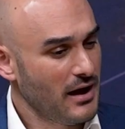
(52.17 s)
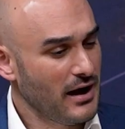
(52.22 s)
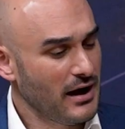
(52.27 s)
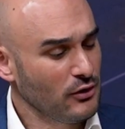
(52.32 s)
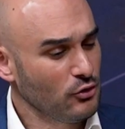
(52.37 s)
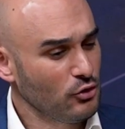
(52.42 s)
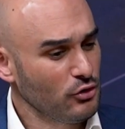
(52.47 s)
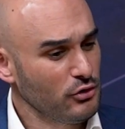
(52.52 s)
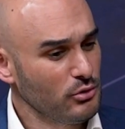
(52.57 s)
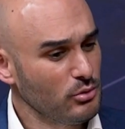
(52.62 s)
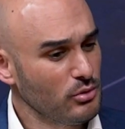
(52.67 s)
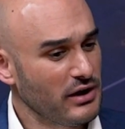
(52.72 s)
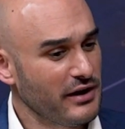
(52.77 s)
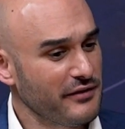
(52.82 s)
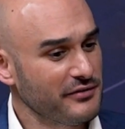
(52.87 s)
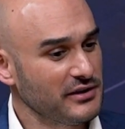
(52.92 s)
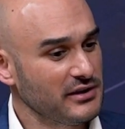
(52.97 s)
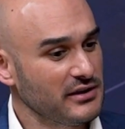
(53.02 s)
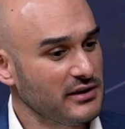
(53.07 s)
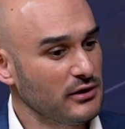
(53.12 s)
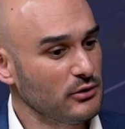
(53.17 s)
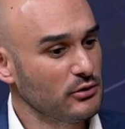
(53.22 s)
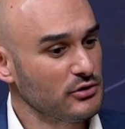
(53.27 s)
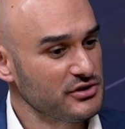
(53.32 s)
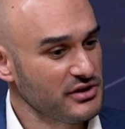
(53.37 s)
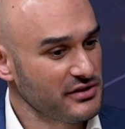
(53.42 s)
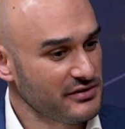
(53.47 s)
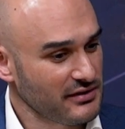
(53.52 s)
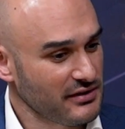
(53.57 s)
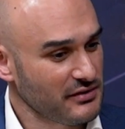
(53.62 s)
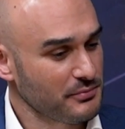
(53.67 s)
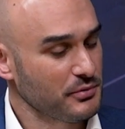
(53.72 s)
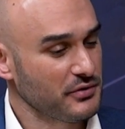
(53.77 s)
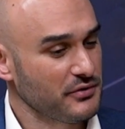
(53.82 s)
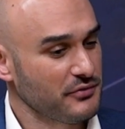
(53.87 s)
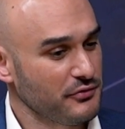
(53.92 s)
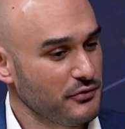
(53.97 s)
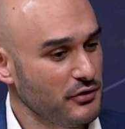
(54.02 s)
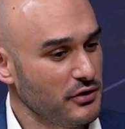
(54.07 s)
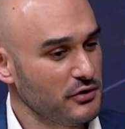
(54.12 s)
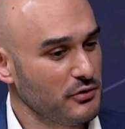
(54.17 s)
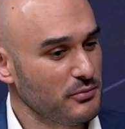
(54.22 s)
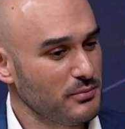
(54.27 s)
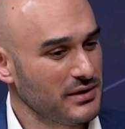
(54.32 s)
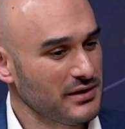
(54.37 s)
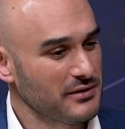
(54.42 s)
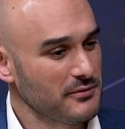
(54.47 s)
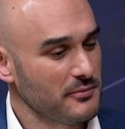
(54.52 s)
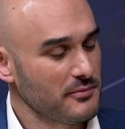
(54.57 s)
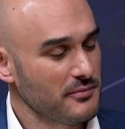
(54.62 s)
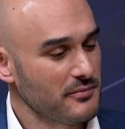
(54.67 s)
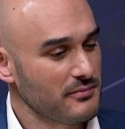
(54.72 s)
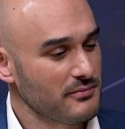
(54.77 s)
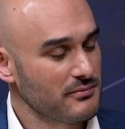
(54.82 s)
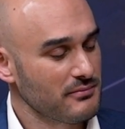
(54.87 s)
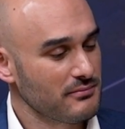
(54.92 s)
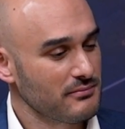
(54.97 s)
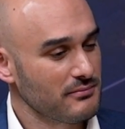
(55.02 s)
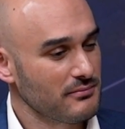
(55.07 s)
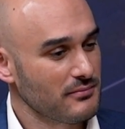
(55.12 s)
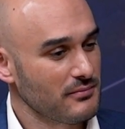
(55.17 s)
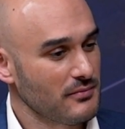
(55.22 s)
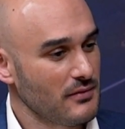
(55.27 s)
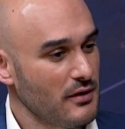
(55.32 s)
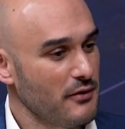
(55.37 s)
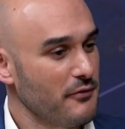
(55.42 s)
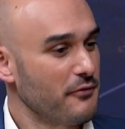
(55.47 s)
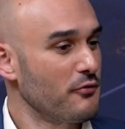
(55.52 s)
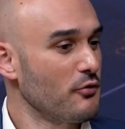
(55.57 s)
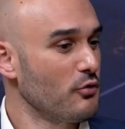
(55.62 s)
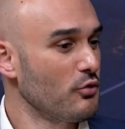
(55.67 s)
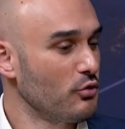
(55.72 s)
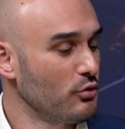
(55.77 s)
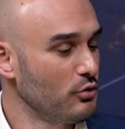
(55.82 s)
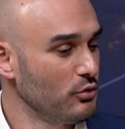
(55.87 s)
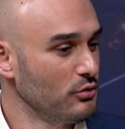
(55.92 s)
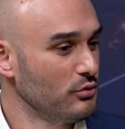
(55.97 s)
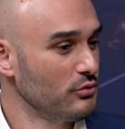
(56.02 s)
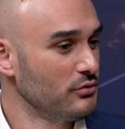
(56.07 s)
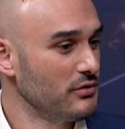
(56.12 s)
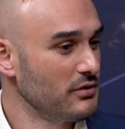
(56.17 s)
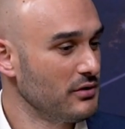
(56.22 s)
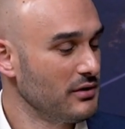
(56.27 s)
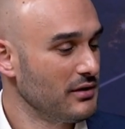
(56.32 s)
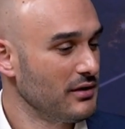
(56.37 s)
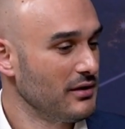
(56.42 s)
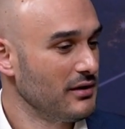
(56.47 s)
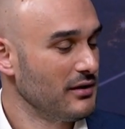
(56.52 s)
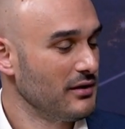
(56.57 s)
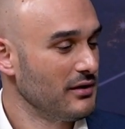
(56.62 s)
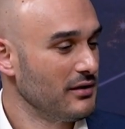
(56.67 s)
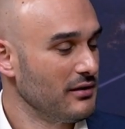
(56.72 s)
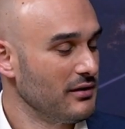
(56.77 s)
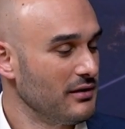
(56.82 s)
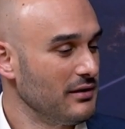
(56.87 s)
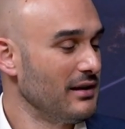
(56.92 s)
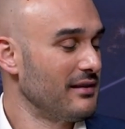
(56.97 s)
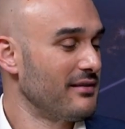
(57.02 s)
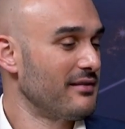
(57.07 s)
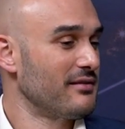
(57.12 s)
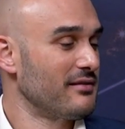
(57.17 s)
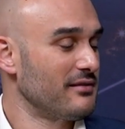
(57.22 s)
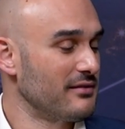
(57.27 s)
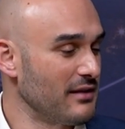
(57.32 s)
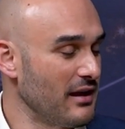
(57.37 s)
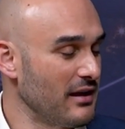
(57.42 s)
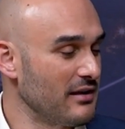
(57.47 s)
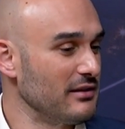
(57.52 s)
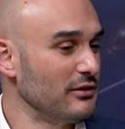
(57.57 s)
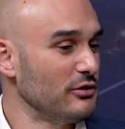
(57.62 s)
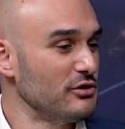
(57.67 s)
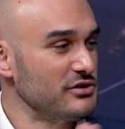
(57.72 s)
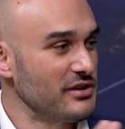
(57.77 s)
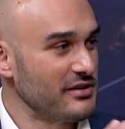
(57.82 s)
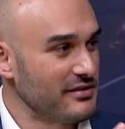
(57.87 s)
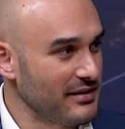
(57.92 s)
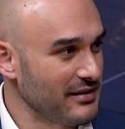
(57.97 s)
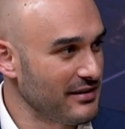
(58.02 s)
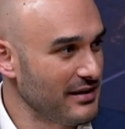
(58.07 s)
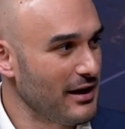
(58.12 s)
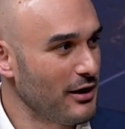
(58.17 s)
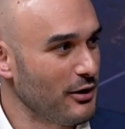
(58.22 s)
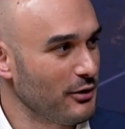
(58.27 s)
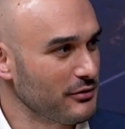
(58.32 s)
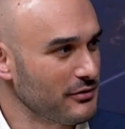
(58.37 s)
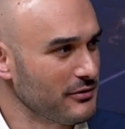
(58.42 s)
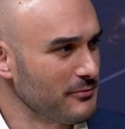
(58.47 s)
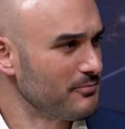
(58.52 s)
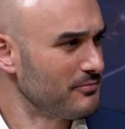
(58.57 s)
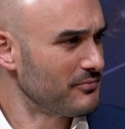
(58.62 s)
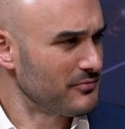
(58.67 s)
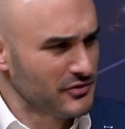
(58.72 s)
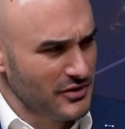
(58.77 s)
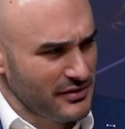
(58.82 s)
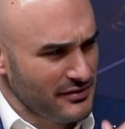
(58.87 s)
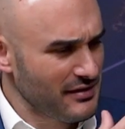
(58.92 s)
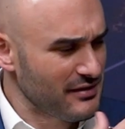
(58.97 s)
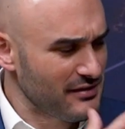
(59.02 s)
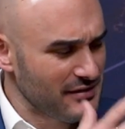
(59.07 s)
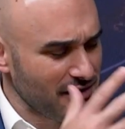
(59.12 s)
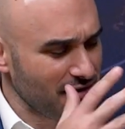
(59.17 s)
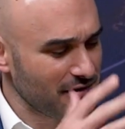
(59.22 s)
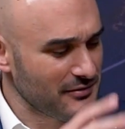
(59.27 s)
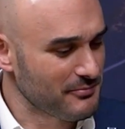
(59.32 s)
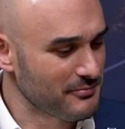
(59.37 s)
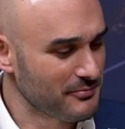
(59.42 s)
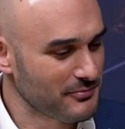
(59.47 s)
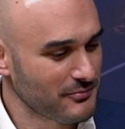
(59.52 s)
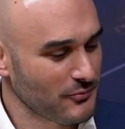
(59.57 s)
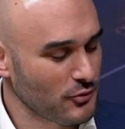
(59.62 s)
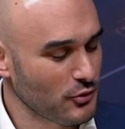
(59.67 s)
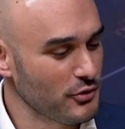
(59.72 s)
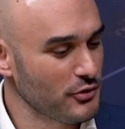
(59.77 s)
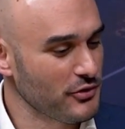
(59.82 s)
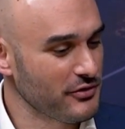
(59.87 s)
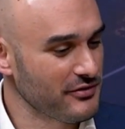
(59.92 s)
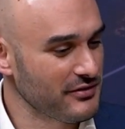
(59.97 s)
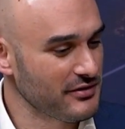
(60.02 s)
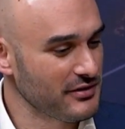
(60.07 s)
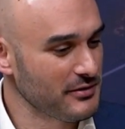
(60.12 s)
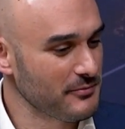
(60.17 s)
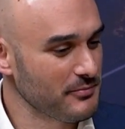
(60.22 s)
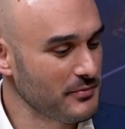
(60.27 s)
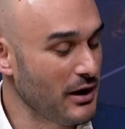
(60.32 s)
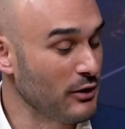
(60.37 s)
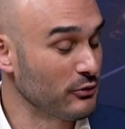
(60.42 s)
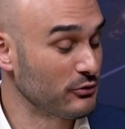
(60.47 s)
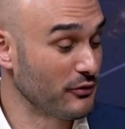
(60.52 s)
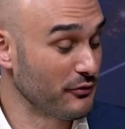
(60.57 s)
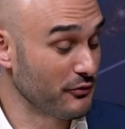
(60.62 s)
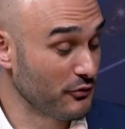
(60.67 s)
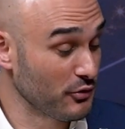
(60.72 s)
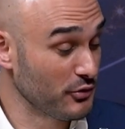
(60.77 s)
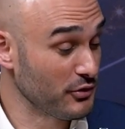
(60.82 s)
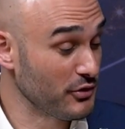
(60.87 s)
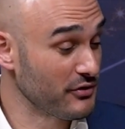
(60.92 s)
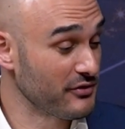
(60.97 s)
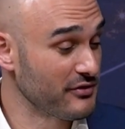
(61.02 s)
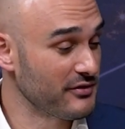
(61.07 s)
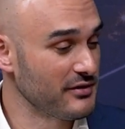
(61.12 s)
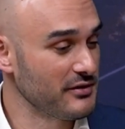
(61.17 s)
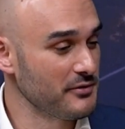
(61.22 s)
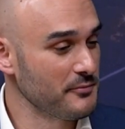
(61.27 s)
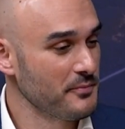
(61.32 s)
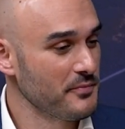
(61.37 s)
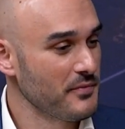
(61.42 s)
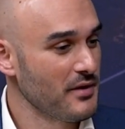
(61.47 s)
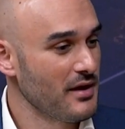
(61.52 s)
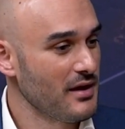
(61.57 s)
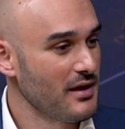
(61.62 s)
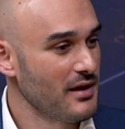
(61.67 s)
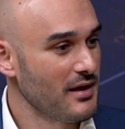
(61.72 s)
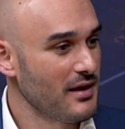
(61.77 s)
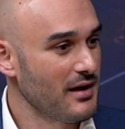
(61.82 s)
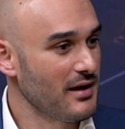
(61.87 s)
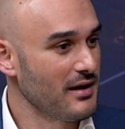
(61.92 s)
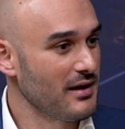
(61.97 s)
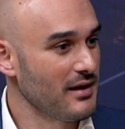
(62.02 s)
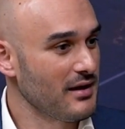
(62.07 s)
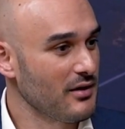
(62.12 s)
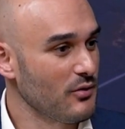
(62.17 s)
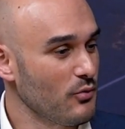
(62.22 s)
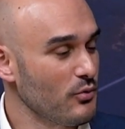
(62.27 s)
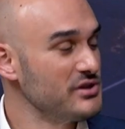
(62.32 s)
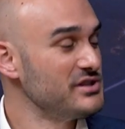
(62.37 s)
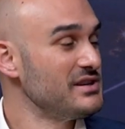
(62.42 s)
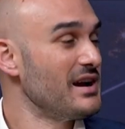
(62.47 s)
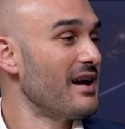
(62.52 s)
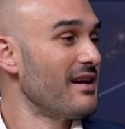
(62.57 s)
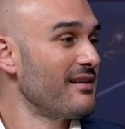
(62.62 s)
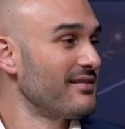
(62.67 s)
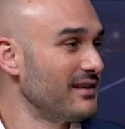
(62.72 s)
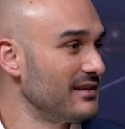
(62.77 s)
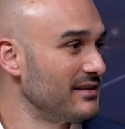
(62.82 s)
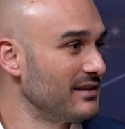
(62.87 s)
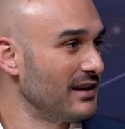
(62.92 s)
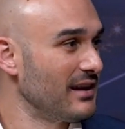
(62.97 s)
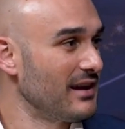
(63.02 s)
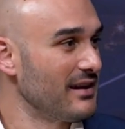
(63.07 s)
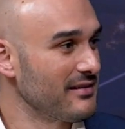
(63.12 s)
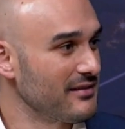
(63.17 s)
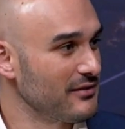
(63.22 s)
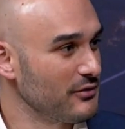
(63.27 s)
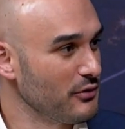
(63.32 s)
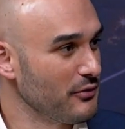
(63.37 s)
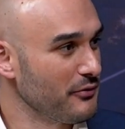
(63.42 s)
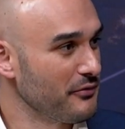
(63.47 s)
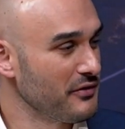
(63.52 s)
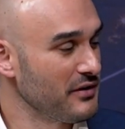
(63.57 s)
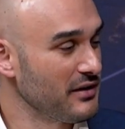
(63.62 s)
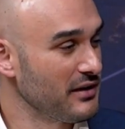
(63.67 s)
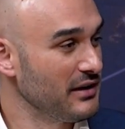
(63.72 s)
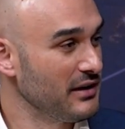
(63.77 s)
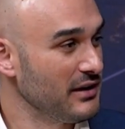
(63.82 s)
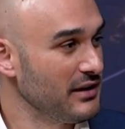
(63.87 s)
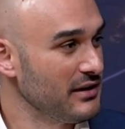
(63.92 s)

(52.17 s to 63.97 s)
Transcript: I know you look after the logistics portfolio, but if you could, let's take logistics out, just as a curiosity, out of curiosity, which asset class do you think in